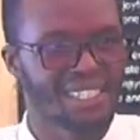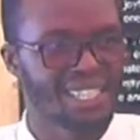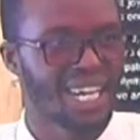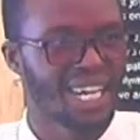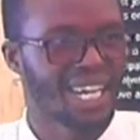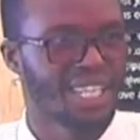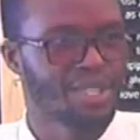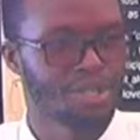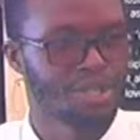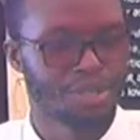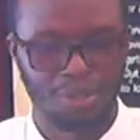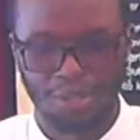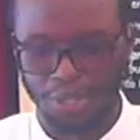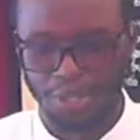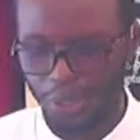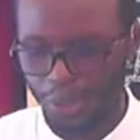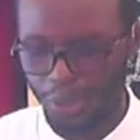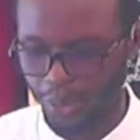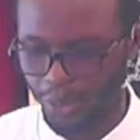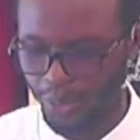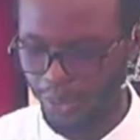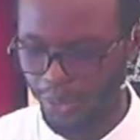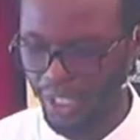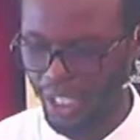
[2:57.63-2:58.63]
heart to
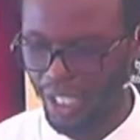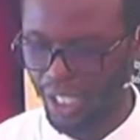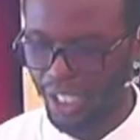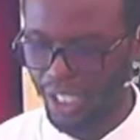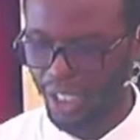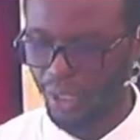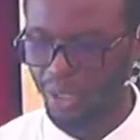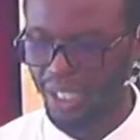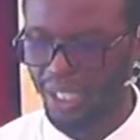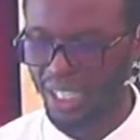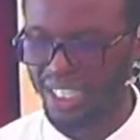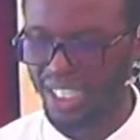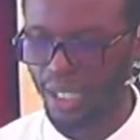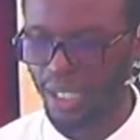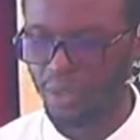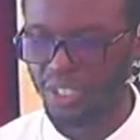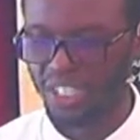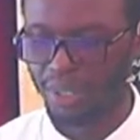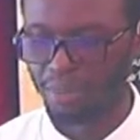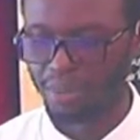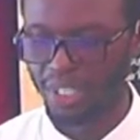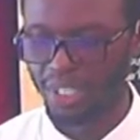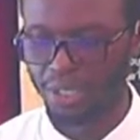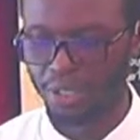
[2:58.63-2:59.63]
know, look at how
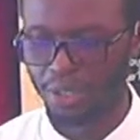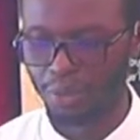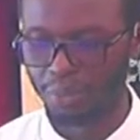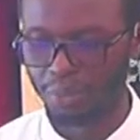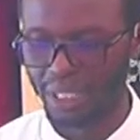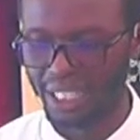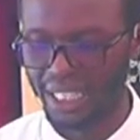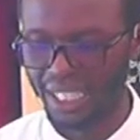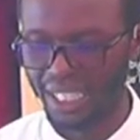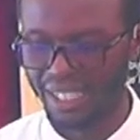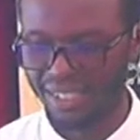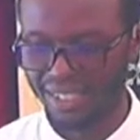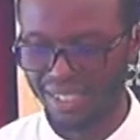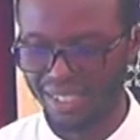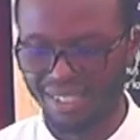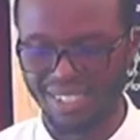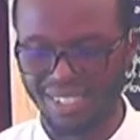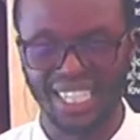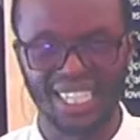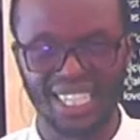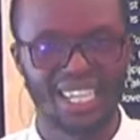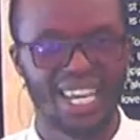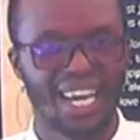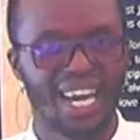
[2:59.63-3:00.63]
chapter 2 begins. He
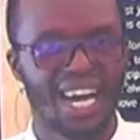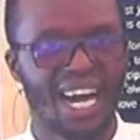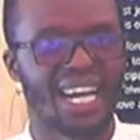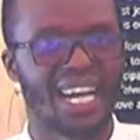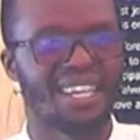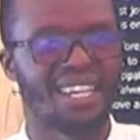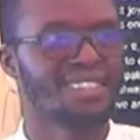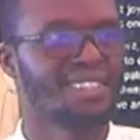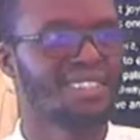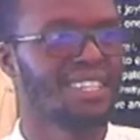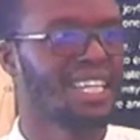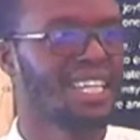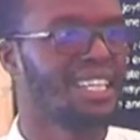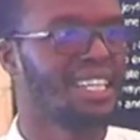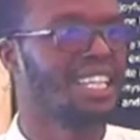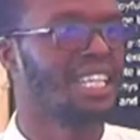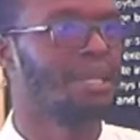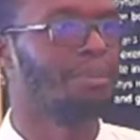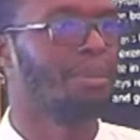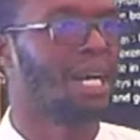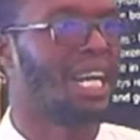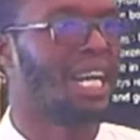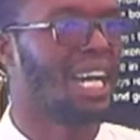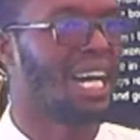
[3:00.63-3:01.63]
said, I said
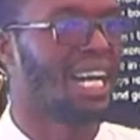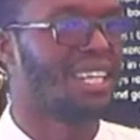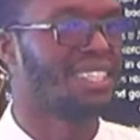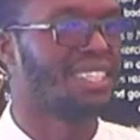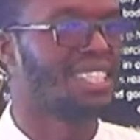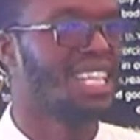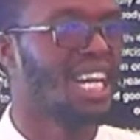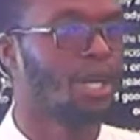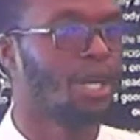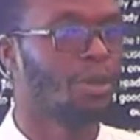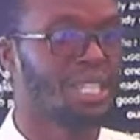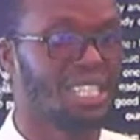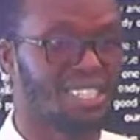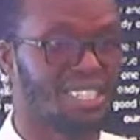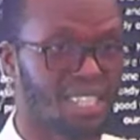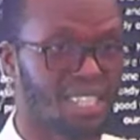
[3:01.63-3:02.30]
in my heart. Now he's